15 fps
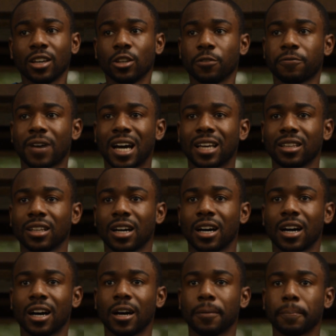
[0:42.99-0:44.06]
You find
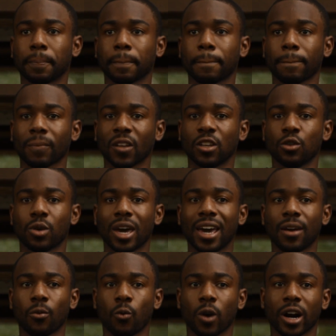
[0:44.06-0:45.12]
you
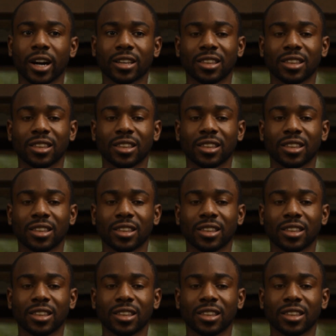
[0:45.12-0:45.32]
can't work